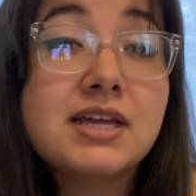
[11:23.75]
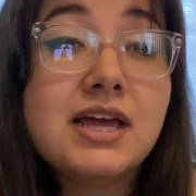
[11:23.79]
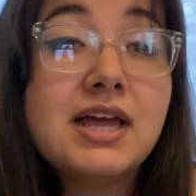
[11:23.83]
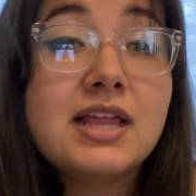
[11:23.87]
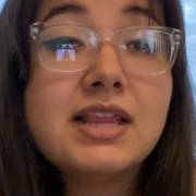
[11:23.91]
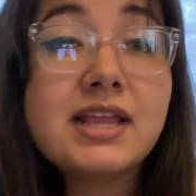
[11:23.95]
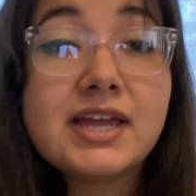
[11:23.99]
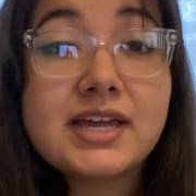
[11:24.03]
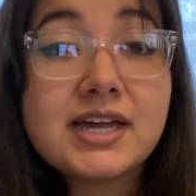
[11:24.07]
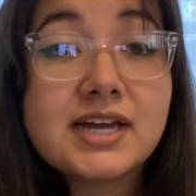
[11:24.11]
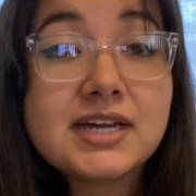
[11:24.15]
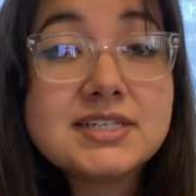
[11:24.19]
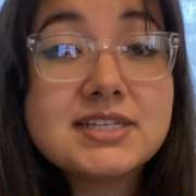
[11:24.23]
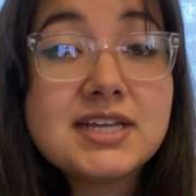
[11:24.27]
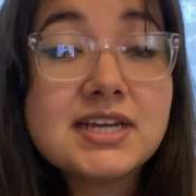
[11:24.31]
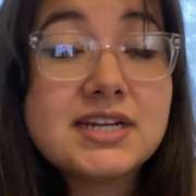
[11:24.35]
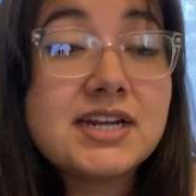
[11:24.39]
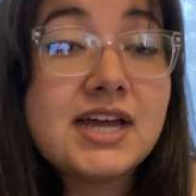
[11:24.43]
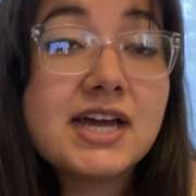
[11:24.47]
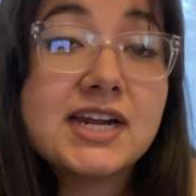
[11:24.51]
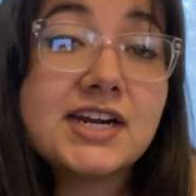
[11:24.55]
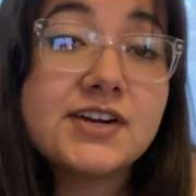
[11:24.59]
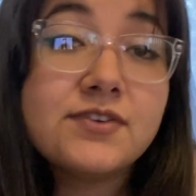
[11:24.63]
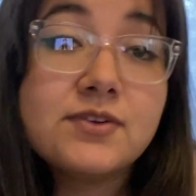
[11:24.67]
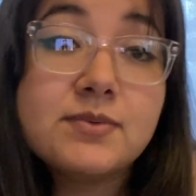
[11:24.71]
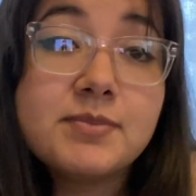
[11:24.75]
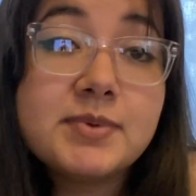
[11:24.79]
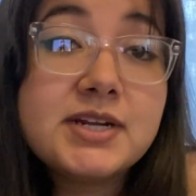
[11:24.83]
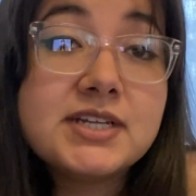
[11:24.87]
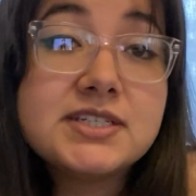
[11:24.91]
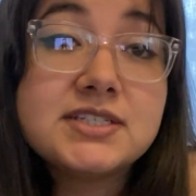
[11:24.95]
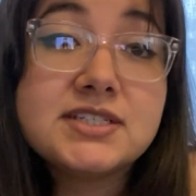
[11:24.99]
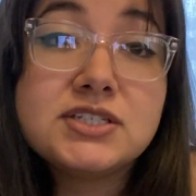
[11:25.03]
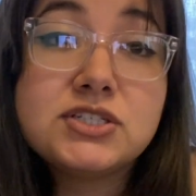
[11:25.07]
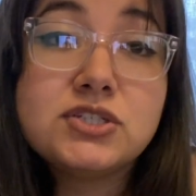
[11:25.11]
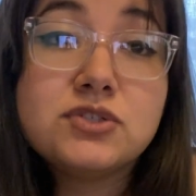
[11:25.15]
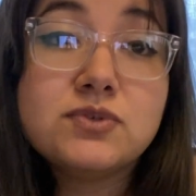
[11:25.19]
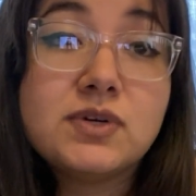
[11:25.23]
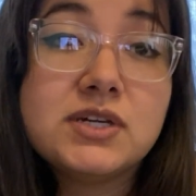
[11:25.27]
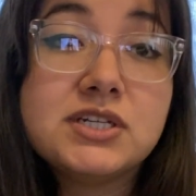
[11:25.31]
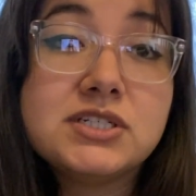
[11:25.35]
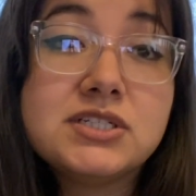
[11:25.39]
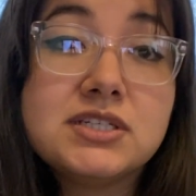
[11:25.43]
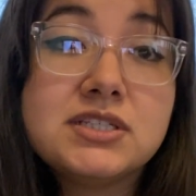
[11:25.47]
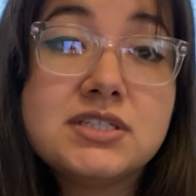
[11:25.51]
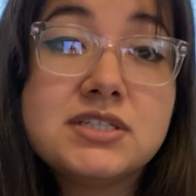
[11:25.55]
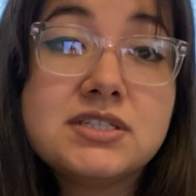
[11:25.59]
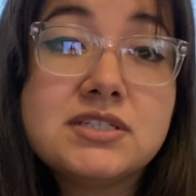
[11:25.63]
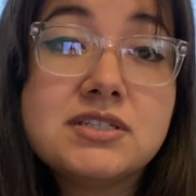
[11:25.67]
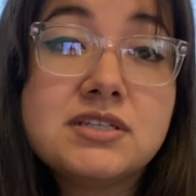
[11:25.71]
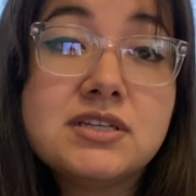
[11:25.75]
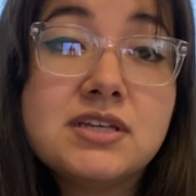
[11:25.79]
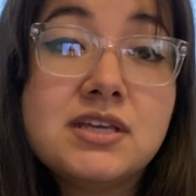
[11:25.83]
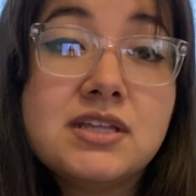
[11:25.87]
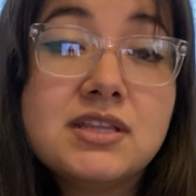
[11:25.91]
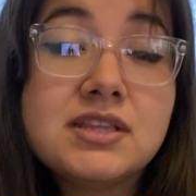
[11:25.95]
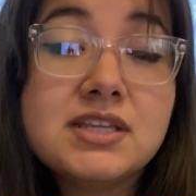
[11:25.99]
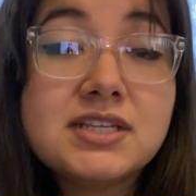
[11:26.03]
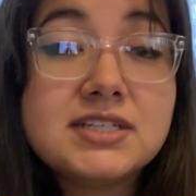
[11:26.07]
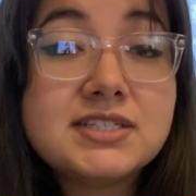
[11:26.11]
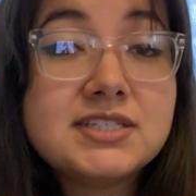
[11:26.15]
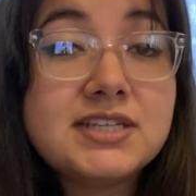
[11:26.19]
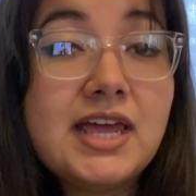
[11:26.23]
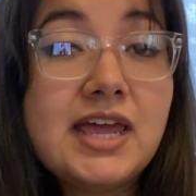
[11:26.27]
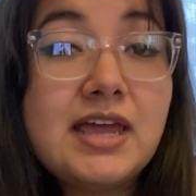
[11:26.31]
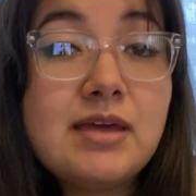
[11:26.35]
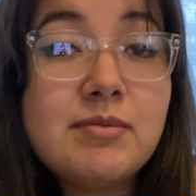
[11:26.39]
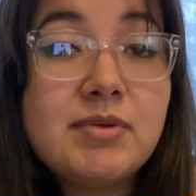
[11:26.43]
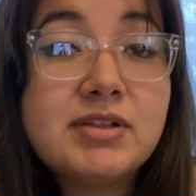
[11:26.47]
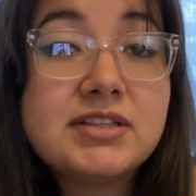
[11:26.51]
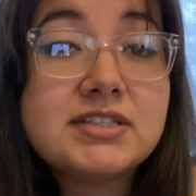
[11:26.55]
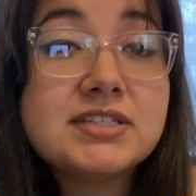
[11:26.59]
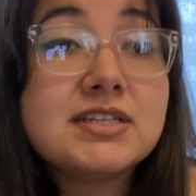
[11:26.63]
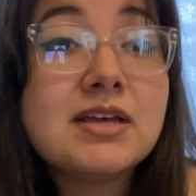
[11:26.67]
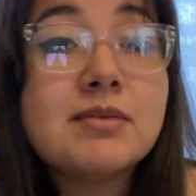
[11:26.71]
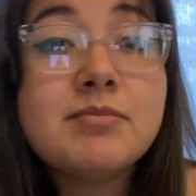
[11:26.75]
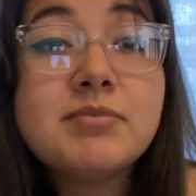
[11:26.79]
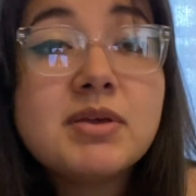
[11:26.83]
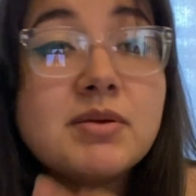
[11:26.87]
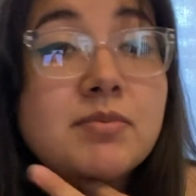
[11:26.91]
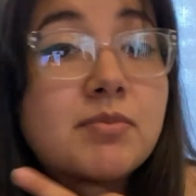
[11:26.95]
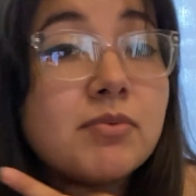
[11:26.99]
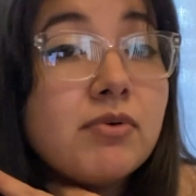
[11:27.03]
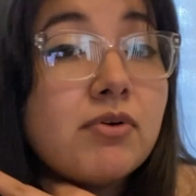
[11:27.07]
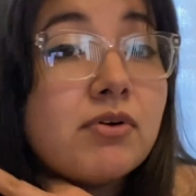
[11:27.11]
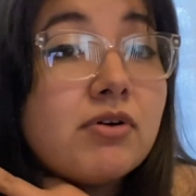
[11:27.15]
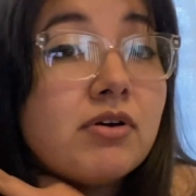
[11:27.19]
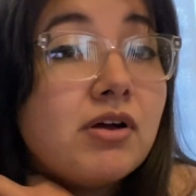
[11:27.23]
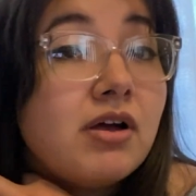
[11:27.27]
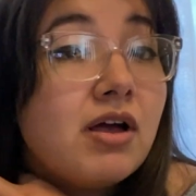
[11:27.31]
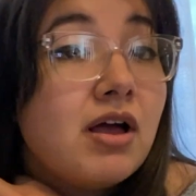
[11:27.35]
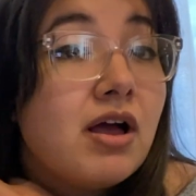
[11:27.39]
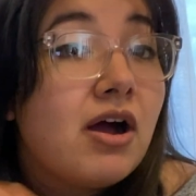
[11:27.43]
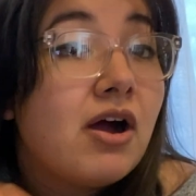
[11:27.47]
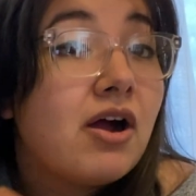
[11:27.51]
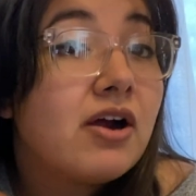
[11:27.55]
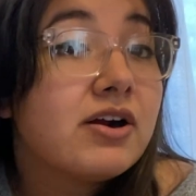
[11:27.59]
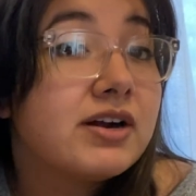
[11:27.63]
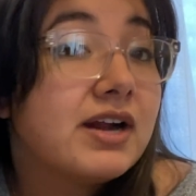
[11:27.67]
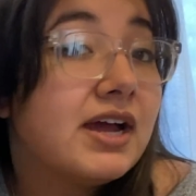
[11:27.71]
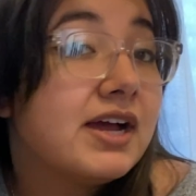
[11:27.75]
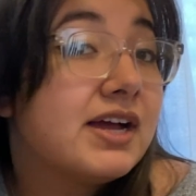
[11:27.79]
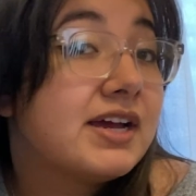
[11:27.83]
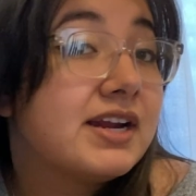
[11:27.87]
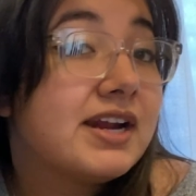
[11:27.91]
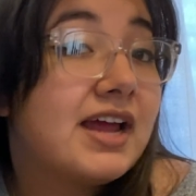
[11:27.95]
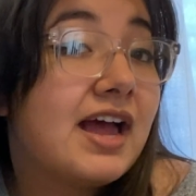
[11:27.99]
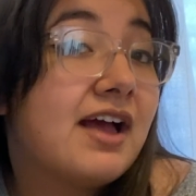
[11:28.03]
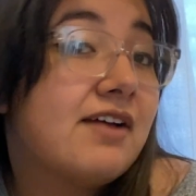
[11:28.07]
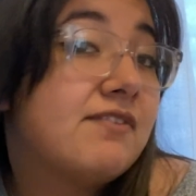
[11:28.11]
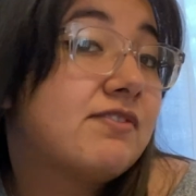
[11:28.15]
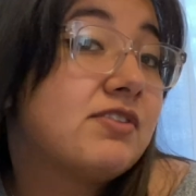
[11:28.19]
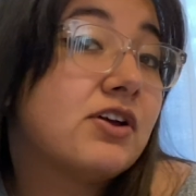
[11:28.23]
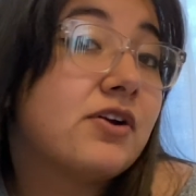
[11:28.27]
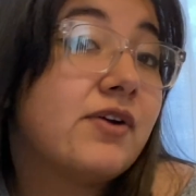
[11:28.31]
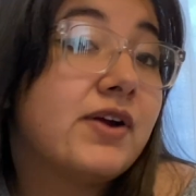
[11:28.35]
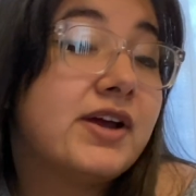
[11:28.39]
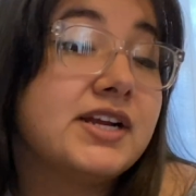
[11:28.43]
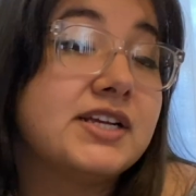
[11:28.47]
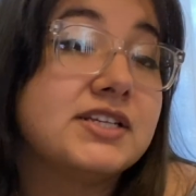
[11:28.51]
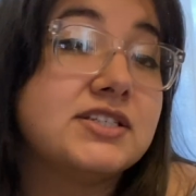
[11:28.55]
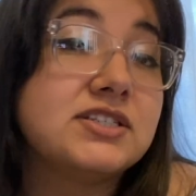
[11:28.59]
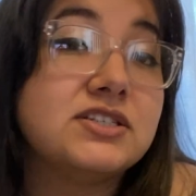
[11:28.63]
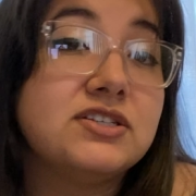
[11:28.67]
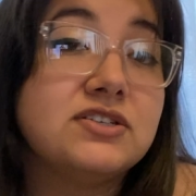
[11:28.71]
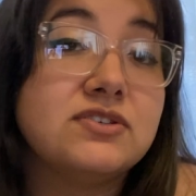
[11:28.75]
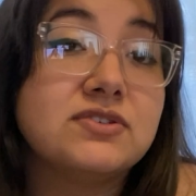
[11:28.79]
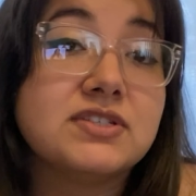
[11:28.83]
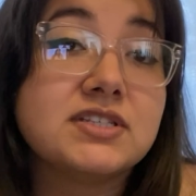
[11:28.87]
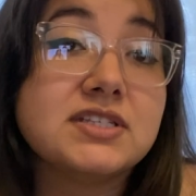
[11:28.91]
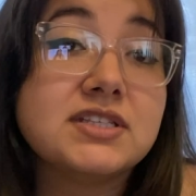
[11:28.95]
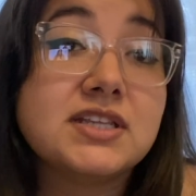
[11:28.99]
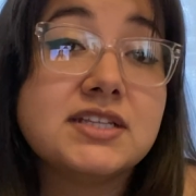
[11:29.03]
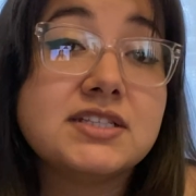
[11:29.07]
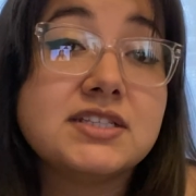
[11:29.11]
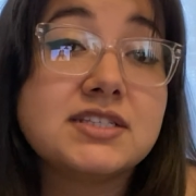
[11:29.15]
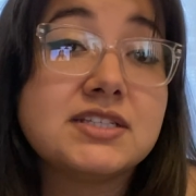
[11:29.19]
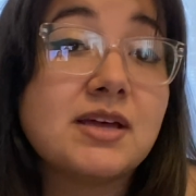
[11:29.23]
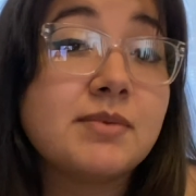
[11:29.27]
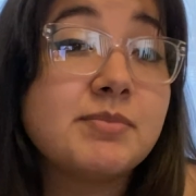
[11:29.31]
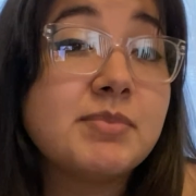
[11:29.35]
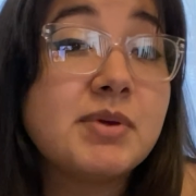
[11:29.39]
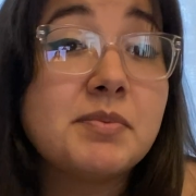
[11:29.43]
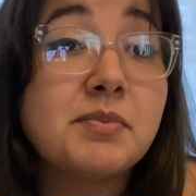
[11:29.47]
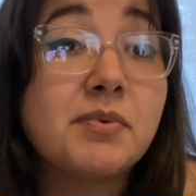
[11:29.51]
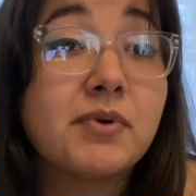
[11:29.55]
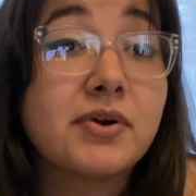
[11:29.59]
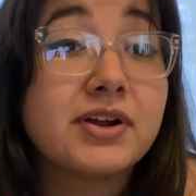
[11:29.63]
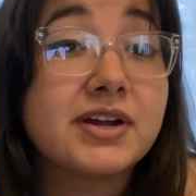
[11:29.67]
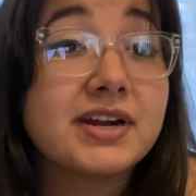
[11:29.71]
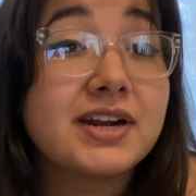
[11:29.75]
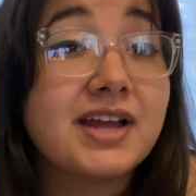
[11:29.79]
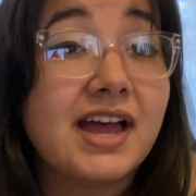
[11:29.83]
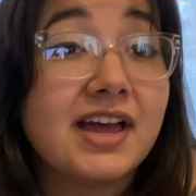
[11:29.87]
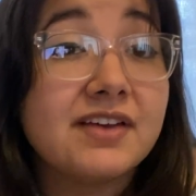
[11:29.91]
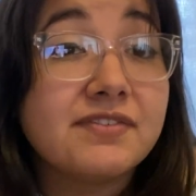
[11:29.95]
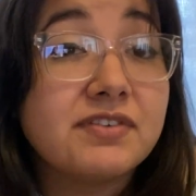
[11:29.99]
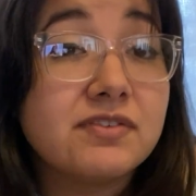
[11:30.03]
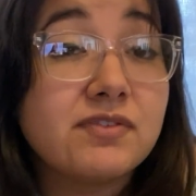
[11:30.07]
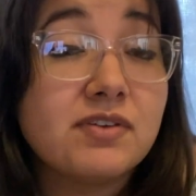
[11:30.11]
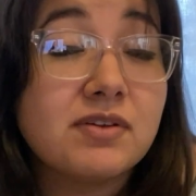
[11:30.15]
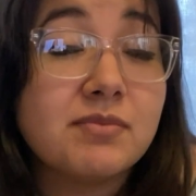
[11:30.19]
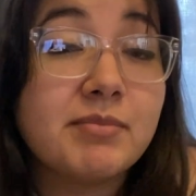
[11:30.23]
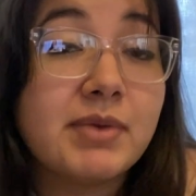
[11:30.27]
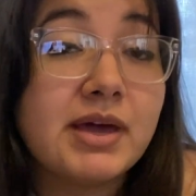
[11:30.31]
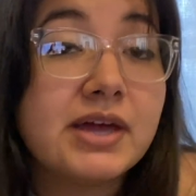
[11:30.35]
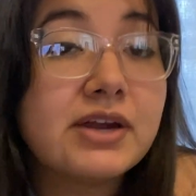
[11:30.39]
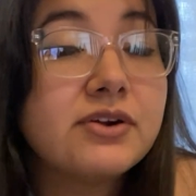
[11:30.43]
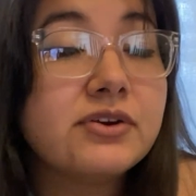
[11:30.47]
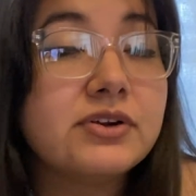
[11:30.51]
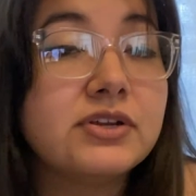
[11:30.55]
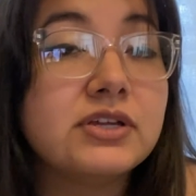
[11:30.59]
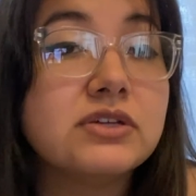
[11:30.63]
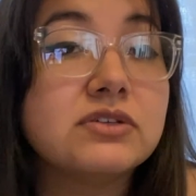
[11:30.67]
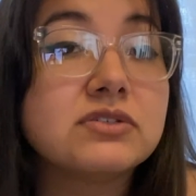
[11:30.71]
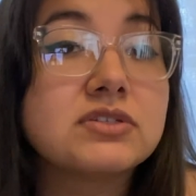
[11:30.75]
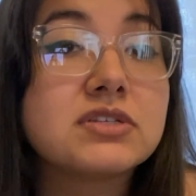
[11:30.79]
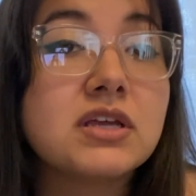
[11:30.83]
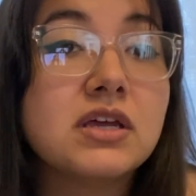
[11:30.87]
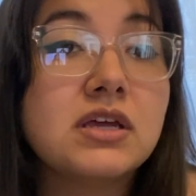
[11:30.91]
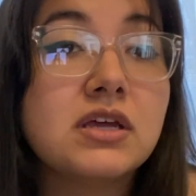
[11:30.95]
like I said, not everybody's situation's the same, and some people are not going to have the greatest news, and then some people are going to have even better news.